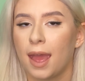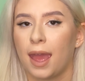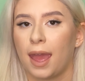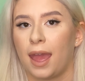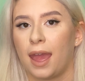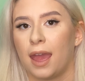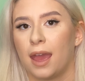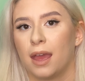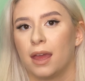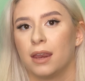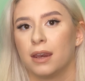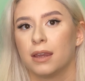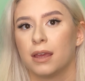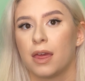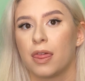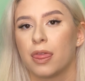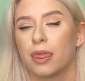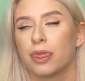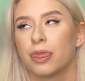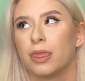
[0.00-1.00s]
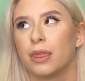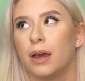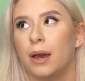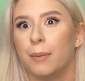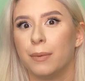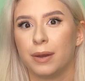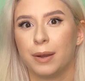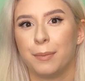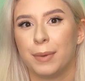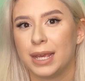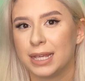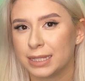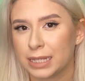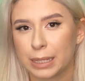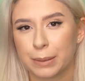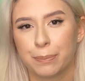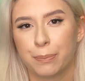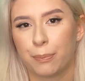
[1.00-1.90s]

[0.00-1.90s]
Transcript: and an amazing